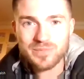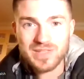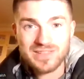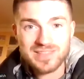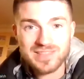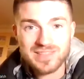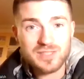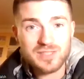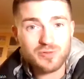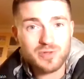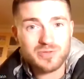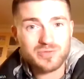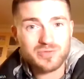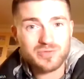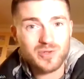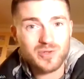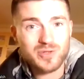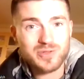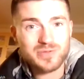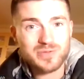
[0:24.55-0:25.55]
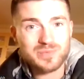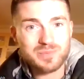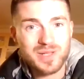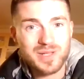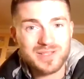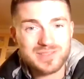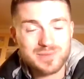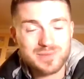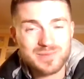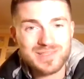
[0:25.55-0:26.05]
Indeed, you have four of
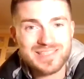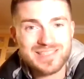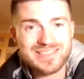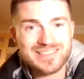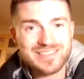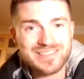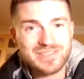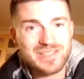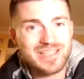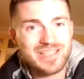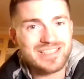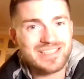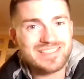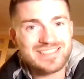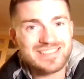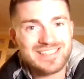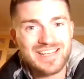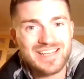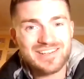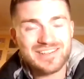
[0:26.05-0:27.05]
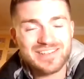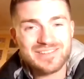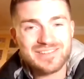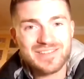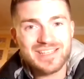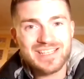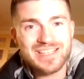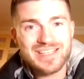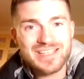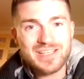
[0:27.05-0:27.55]
possibly the
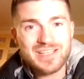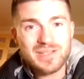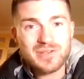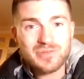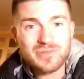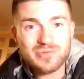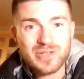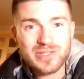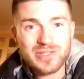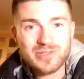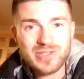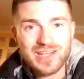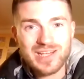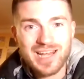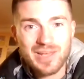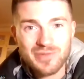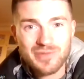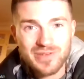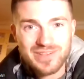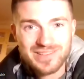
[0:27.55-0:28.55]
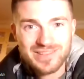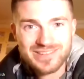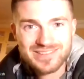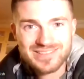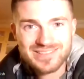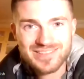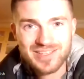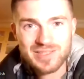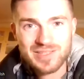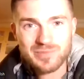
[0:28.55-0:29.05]
starting French 11
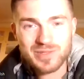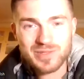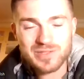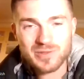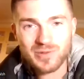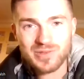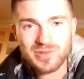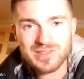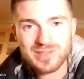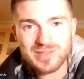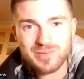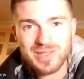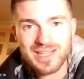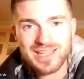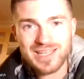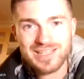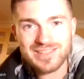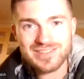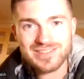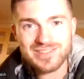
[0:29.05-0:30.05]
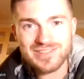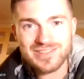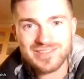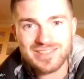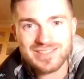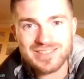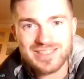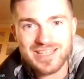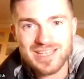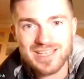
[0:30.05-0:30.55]
dying with a cold as well ahead of
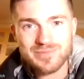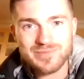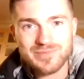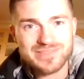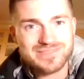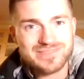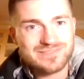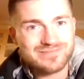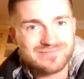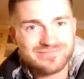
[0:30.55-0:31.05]
Sunday's game.